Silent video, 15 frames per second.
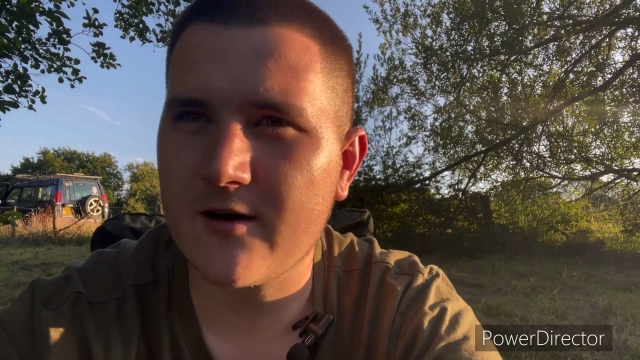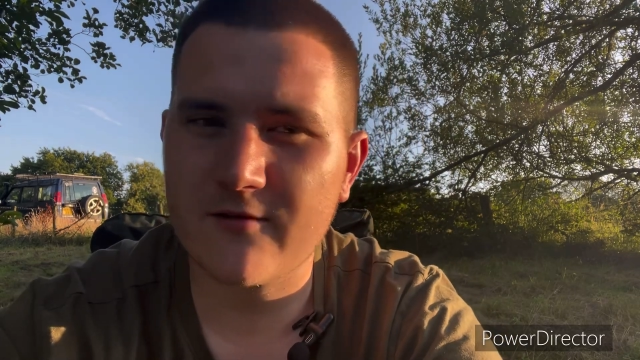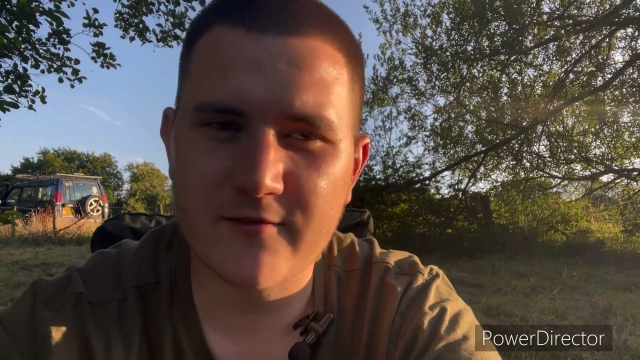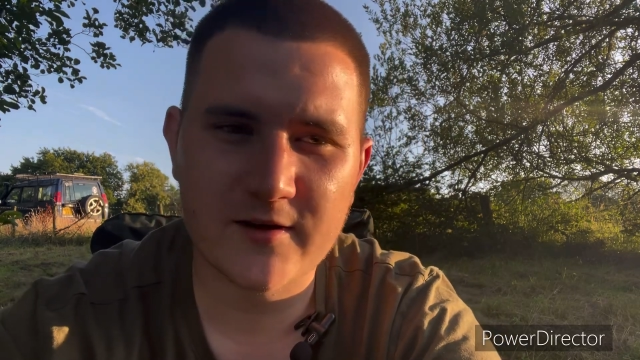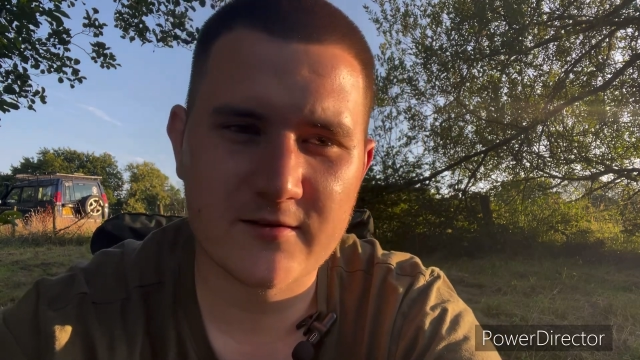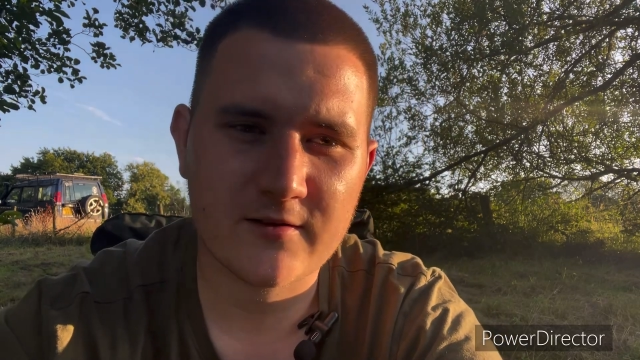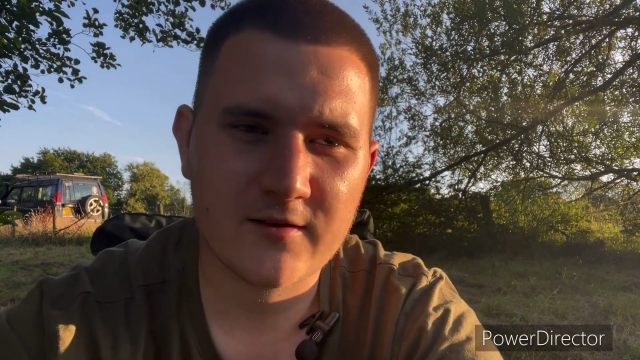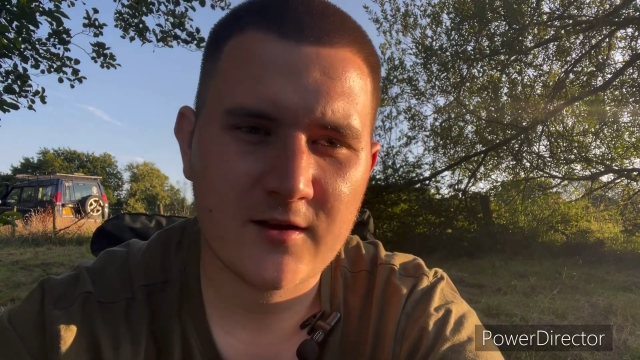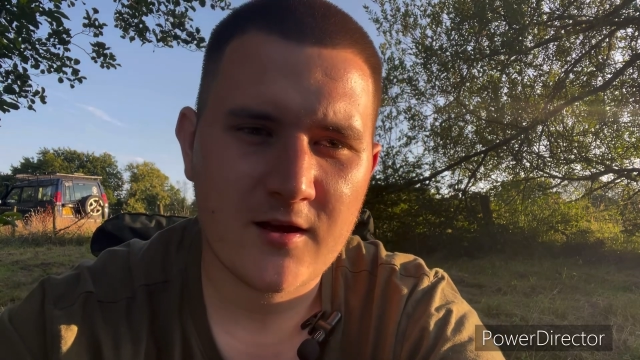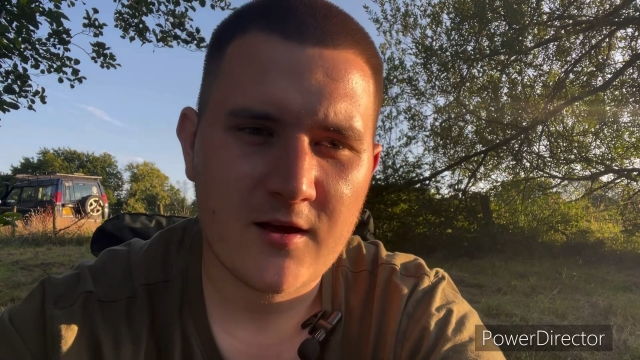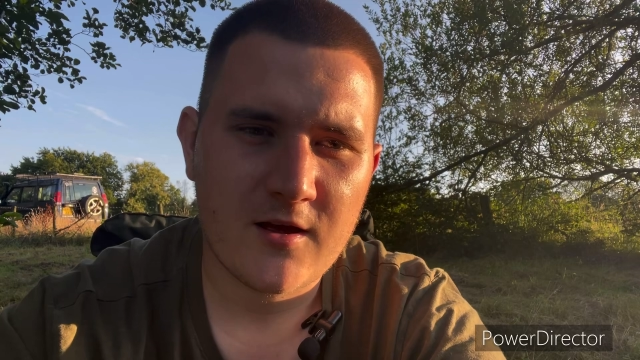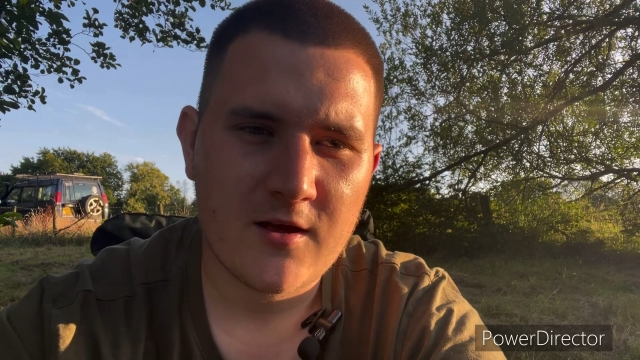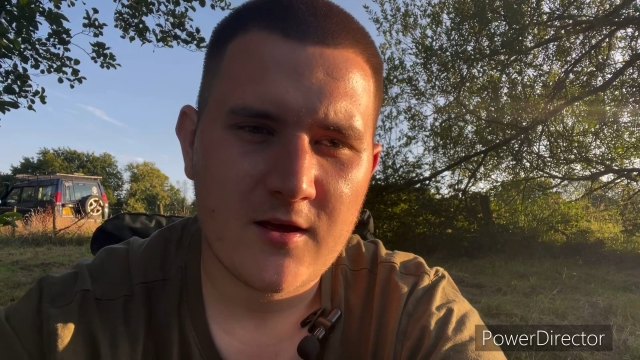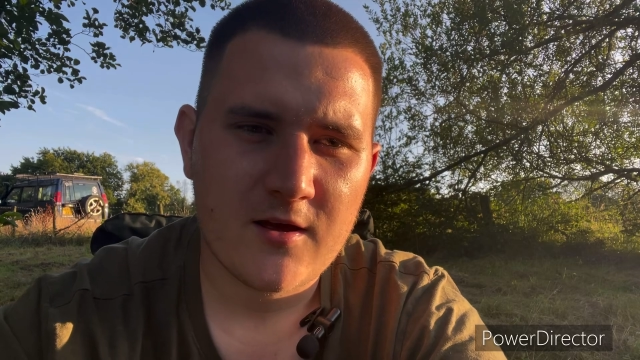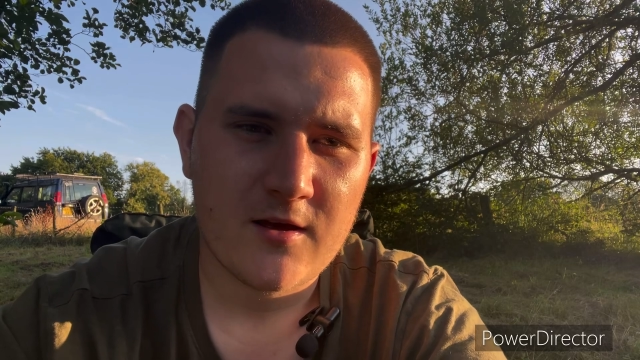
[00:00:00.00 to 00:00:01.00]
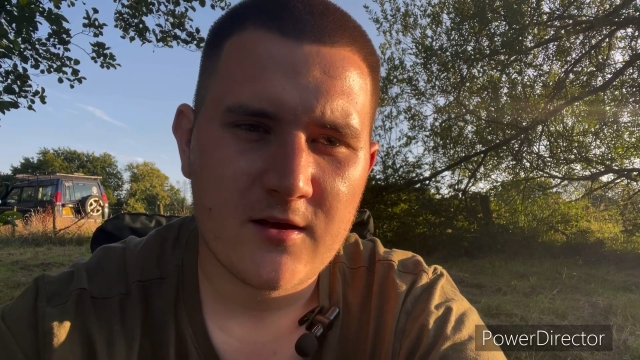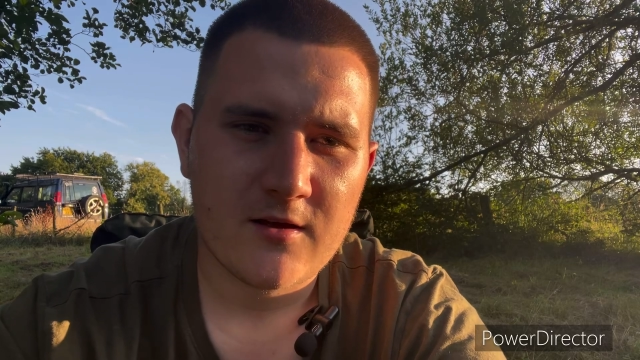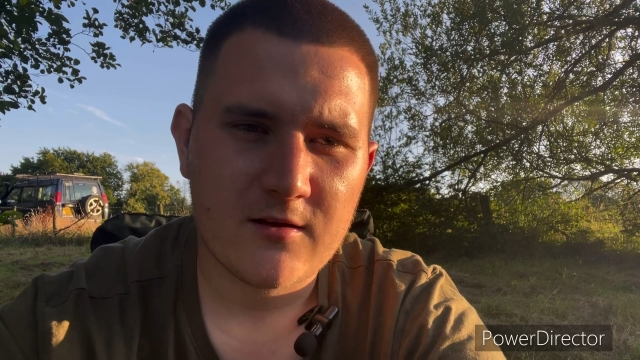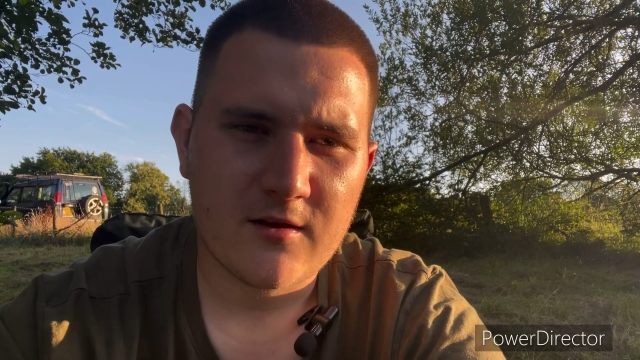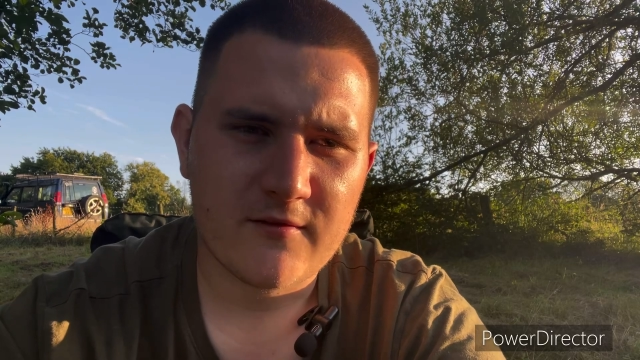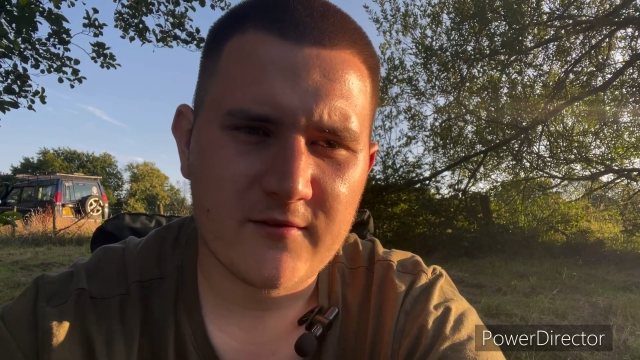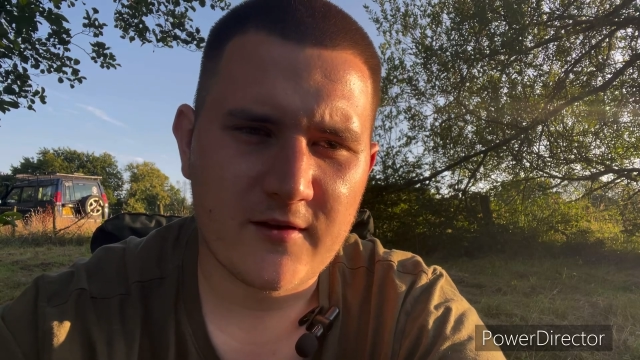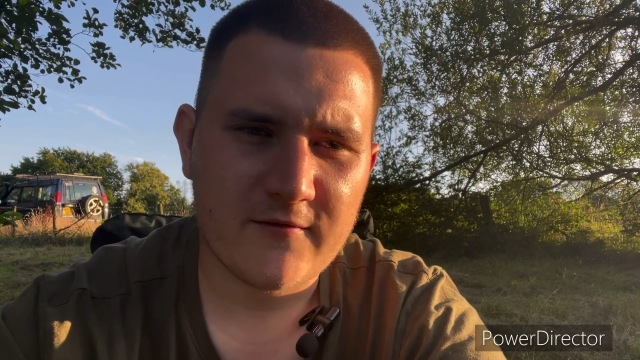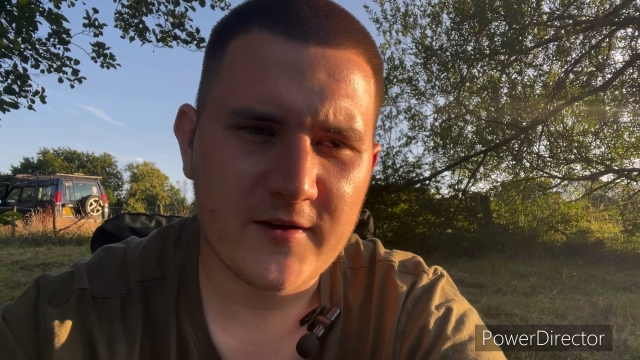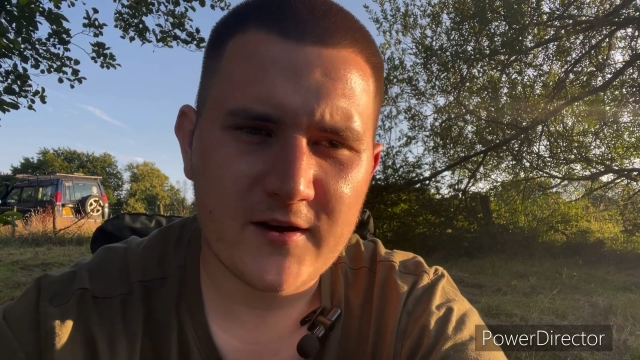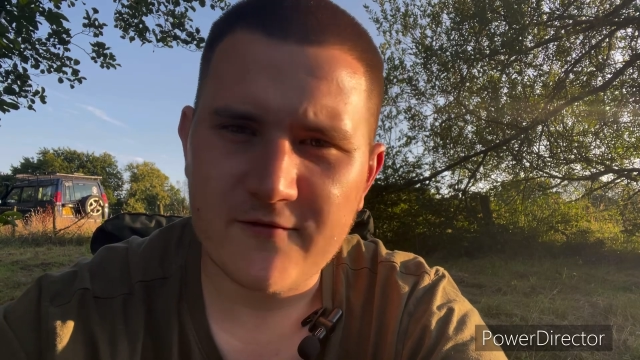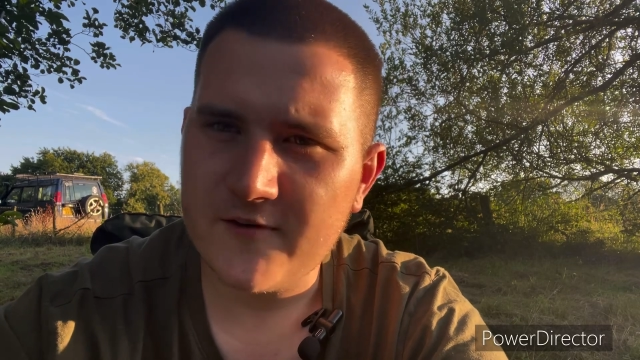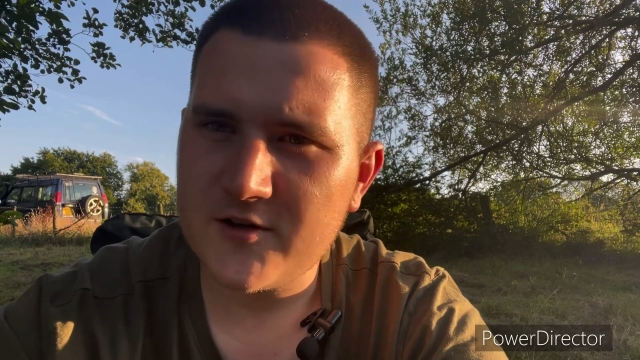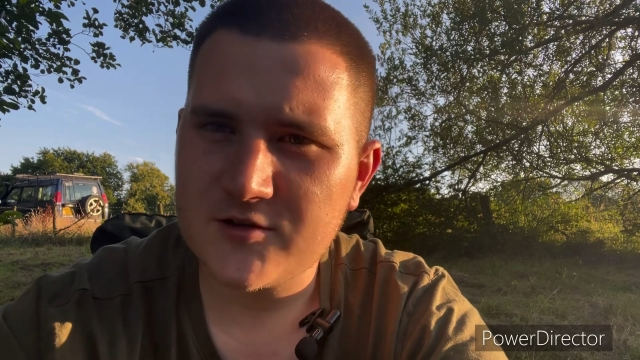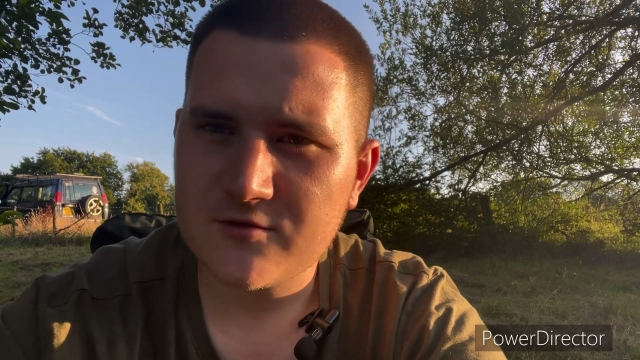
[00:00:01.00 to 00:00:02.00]
I've had a
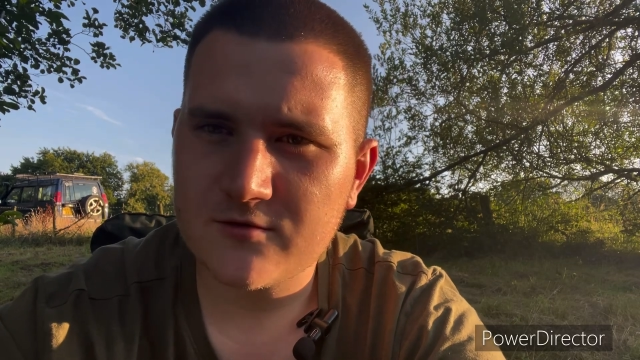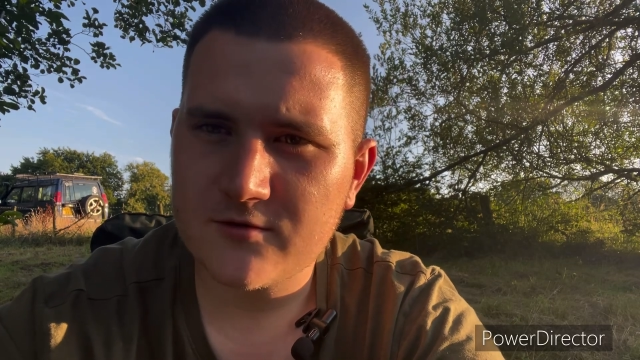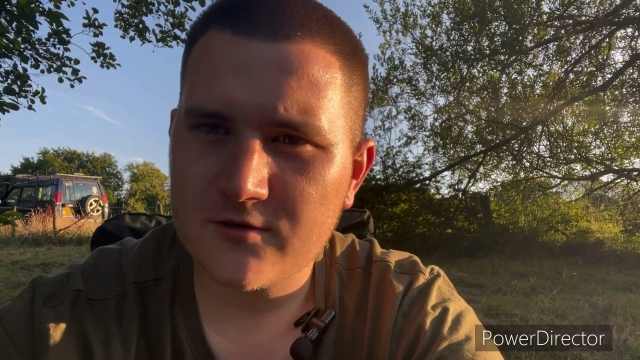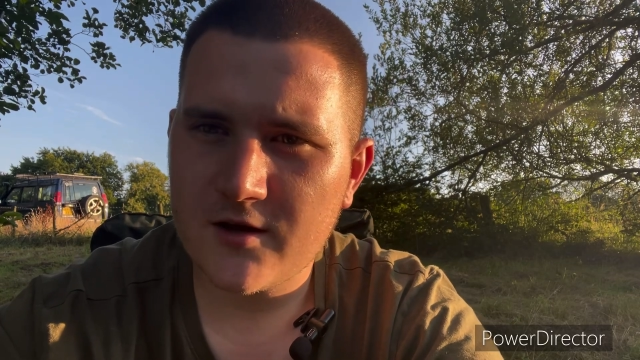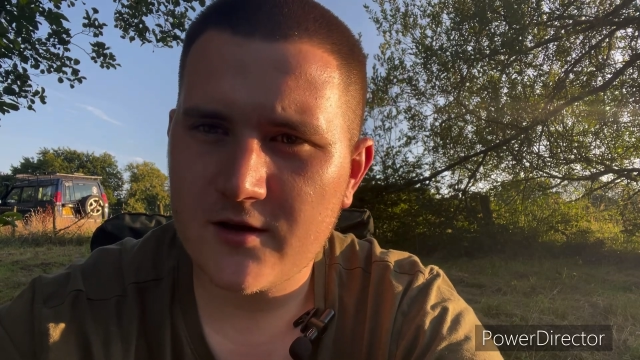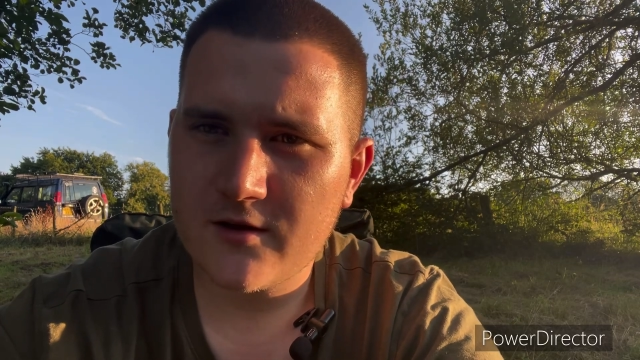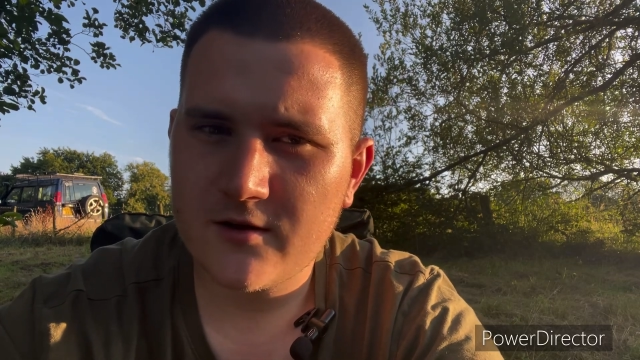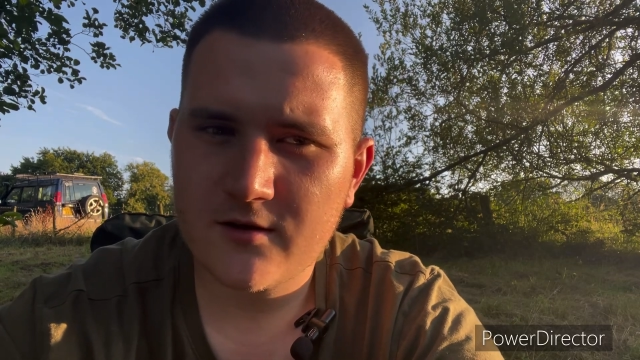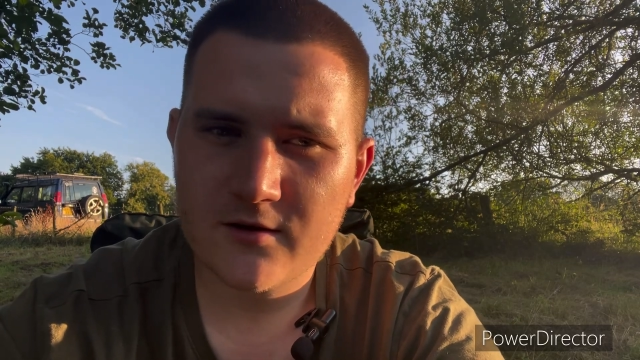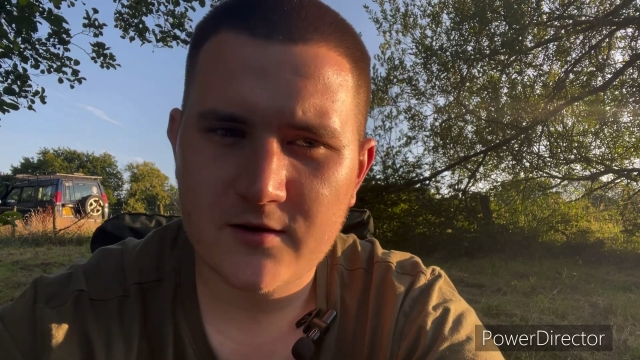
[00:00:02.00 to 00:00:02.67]
fish on